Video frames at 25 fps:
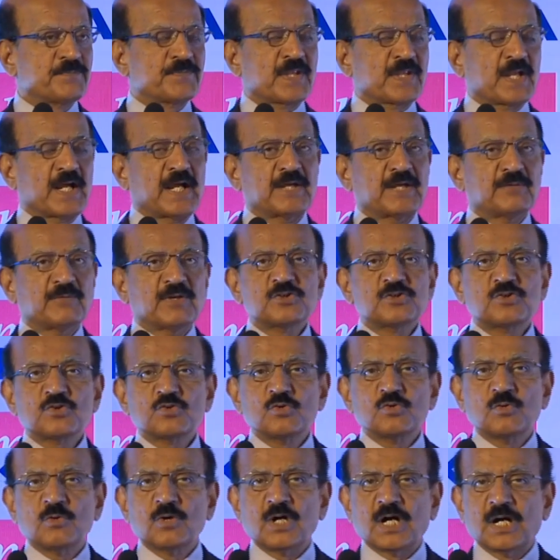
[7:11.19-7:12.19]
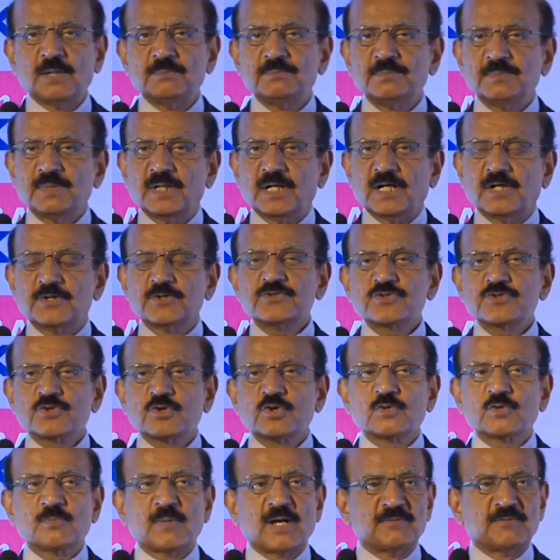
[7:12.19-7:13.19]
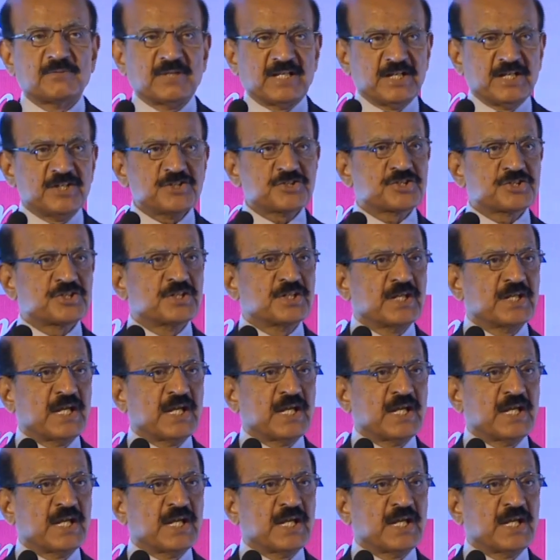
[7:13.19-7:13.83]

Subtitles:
I used to go to my village